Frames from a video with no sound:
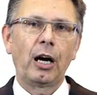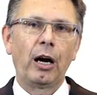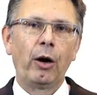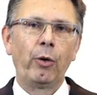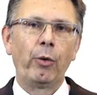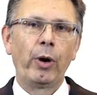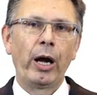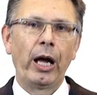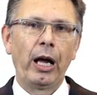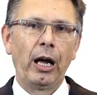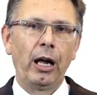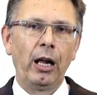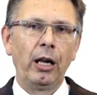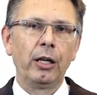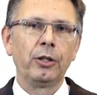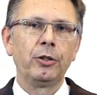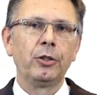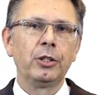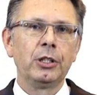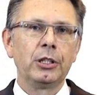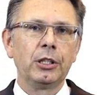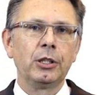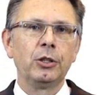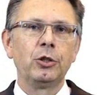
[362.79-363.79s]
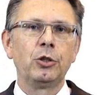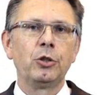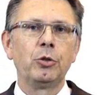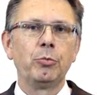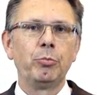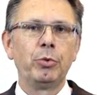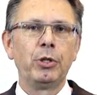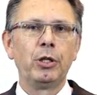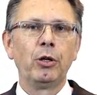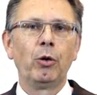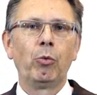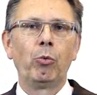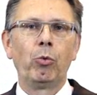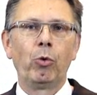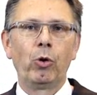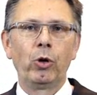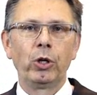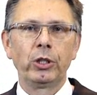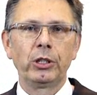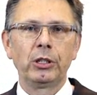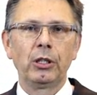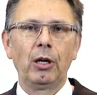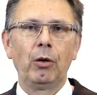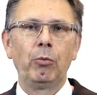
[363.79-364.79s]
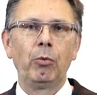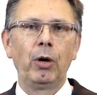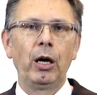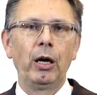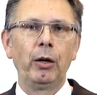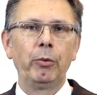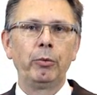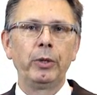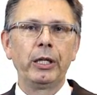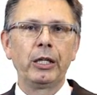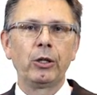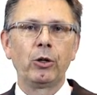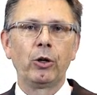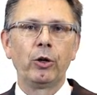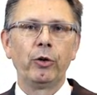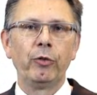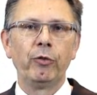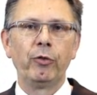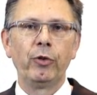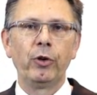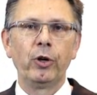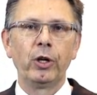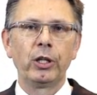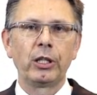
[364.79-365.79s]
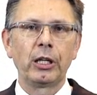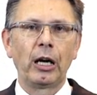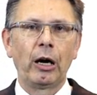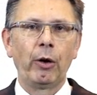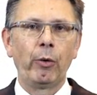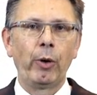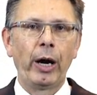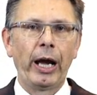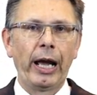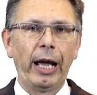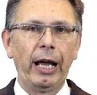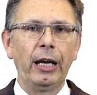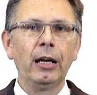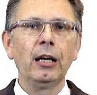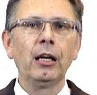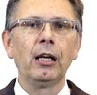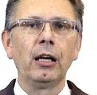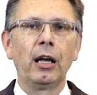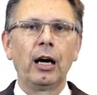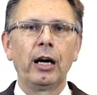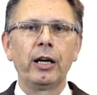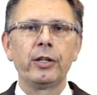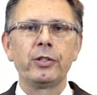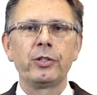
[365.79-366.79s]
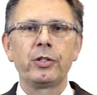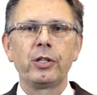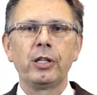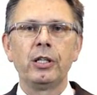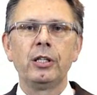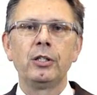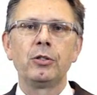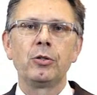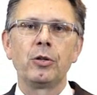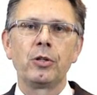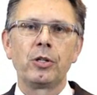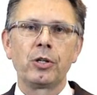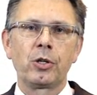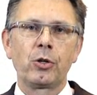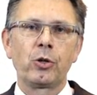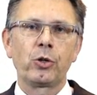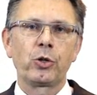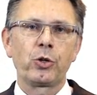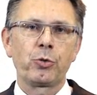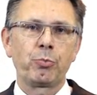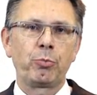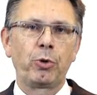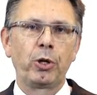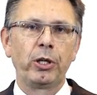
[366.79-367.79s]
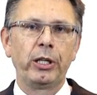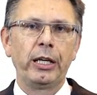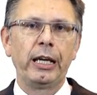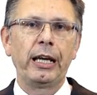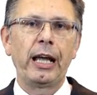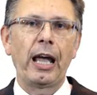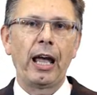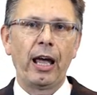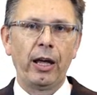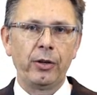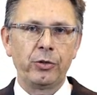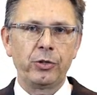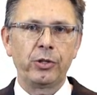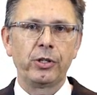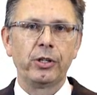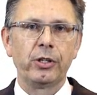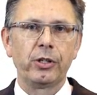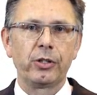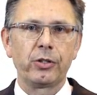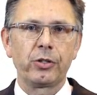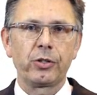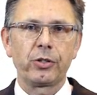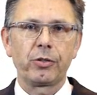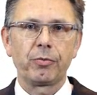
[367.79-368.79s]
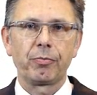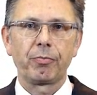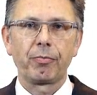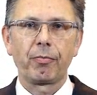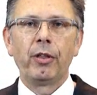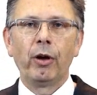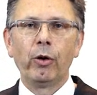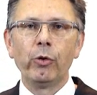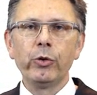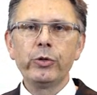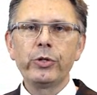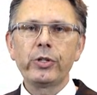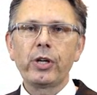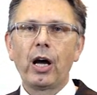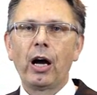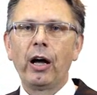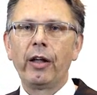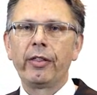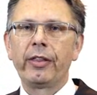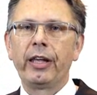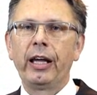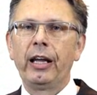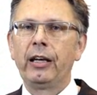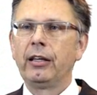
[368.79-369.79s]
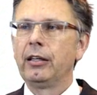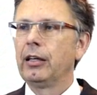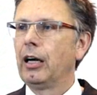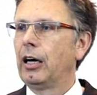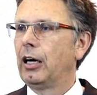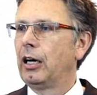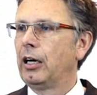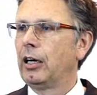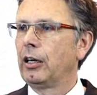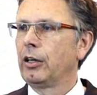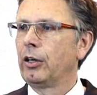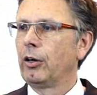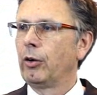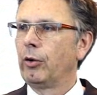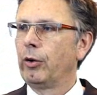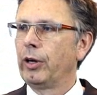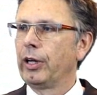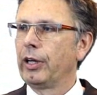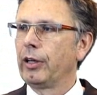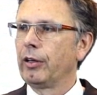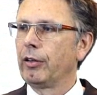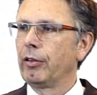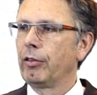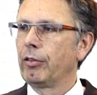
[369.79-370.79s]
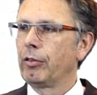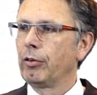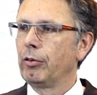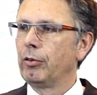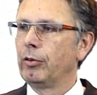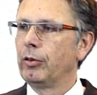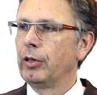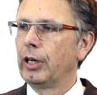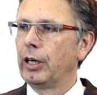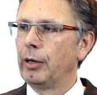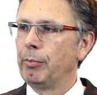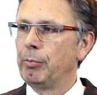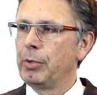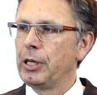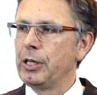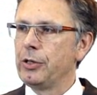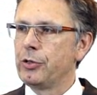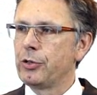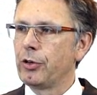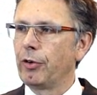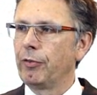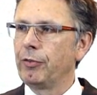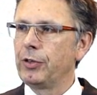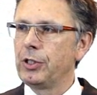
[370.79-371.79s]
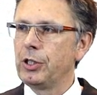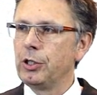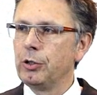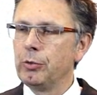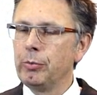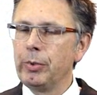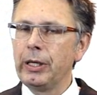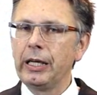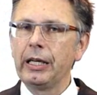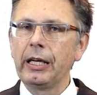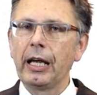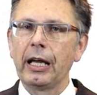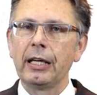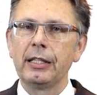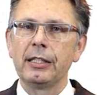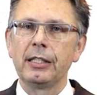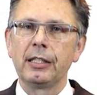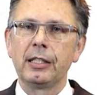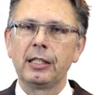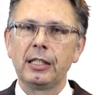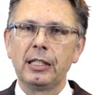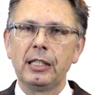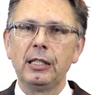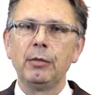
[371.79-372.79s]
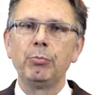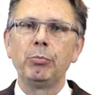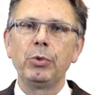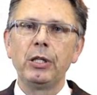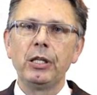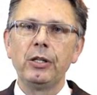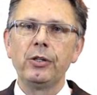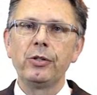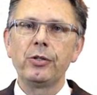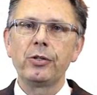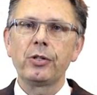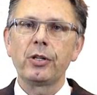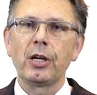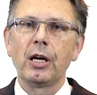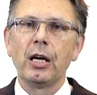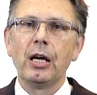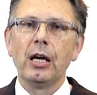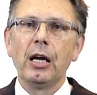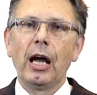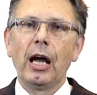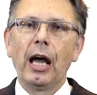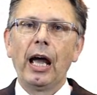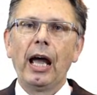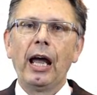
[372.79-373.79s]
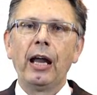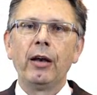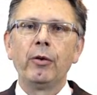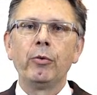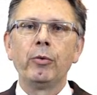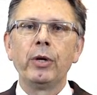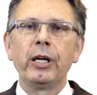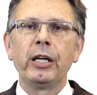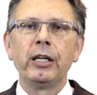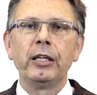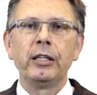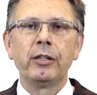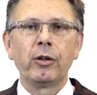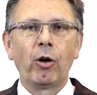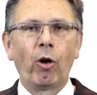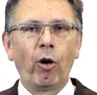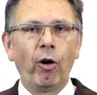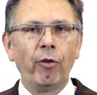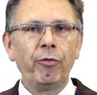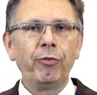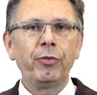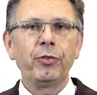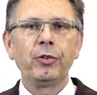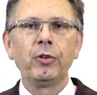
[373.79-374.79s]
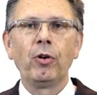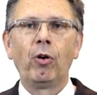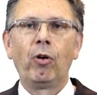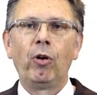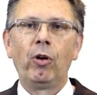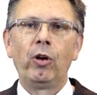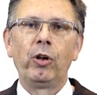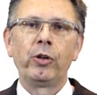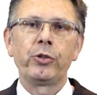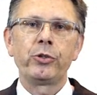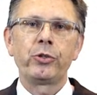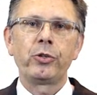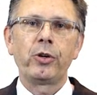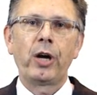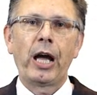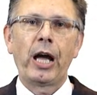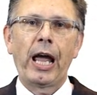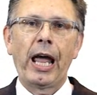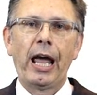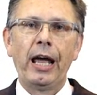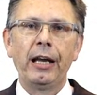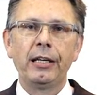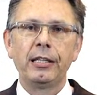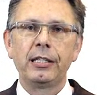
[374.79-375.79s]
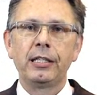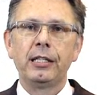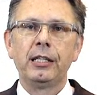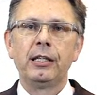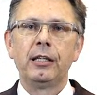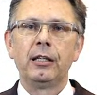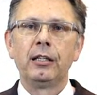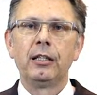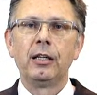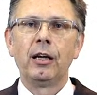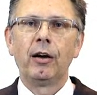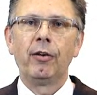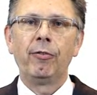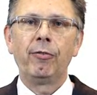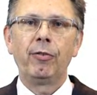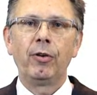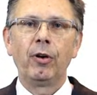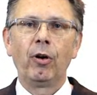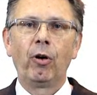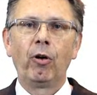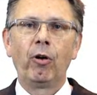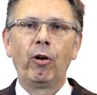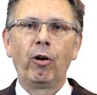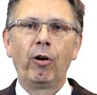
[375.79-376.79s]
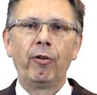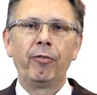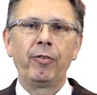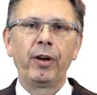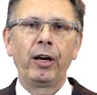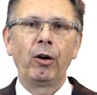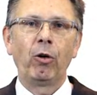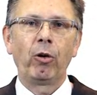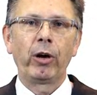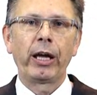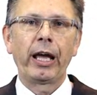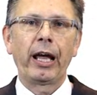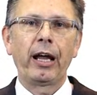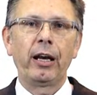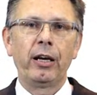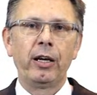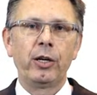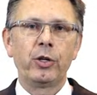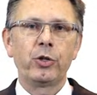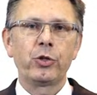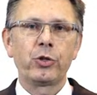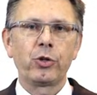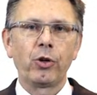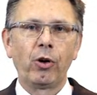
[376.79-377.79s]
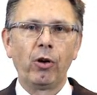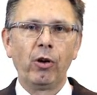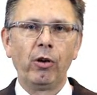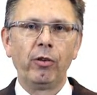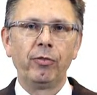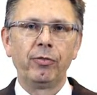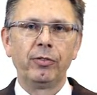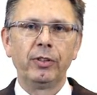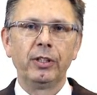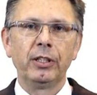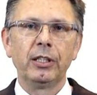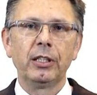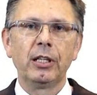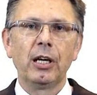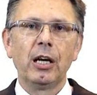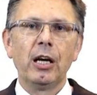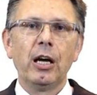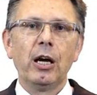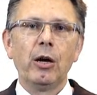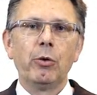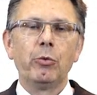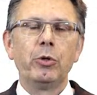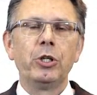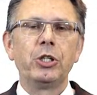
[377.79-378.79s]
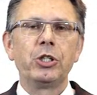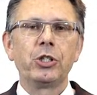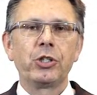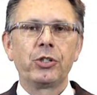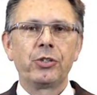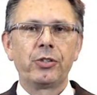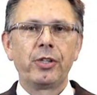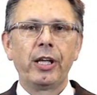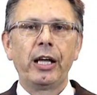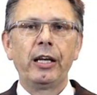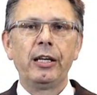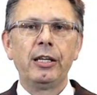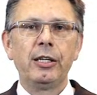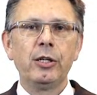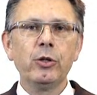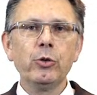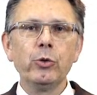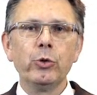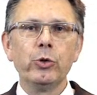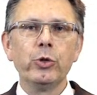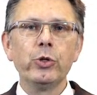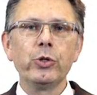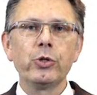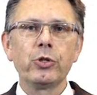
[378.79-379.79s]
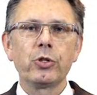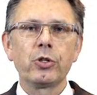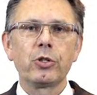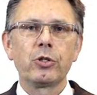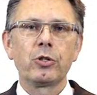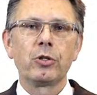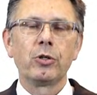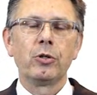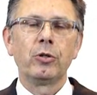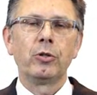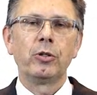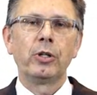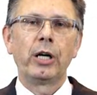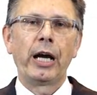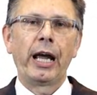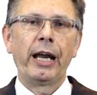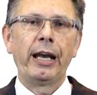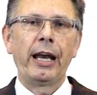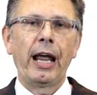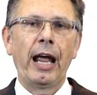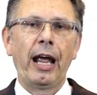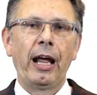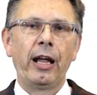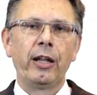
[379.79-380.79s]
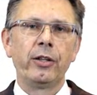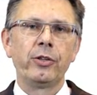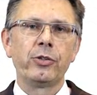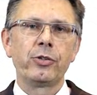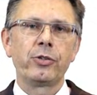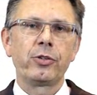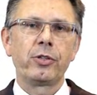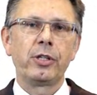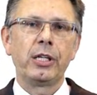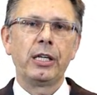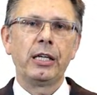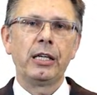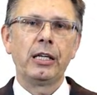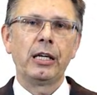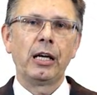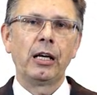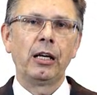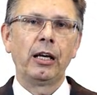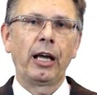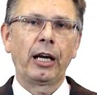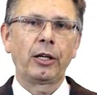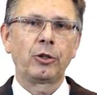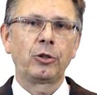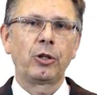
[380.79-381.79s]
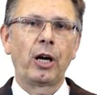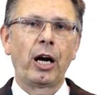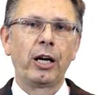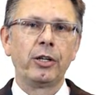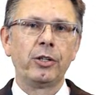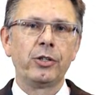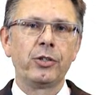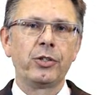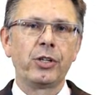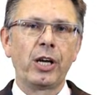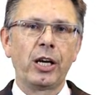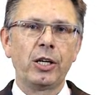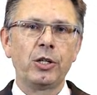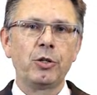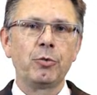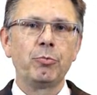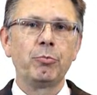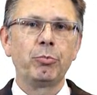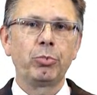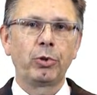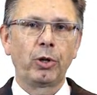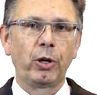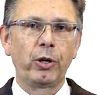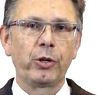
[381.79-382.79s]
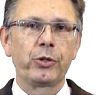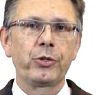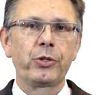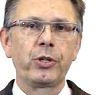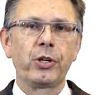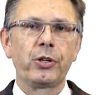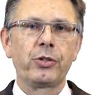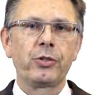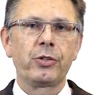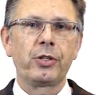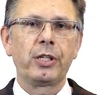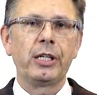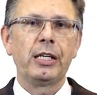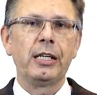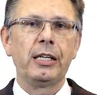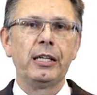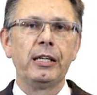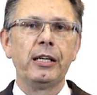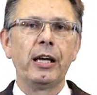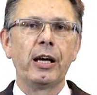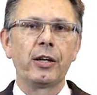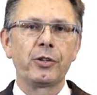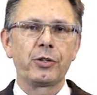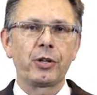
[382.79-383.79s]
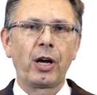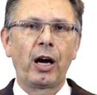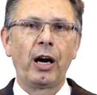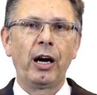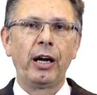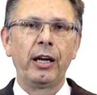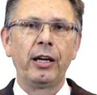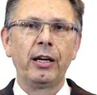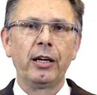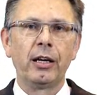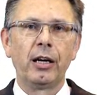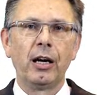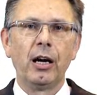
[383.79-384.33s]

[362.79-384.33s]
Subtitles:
our eluent into pure water while we convert our analytes into the corresponding acids. Those are then going through a piece of tubing and a T-piece, and we often also add in a flow of an organic solvent, which is then used to enhance the electroionization process, the ESI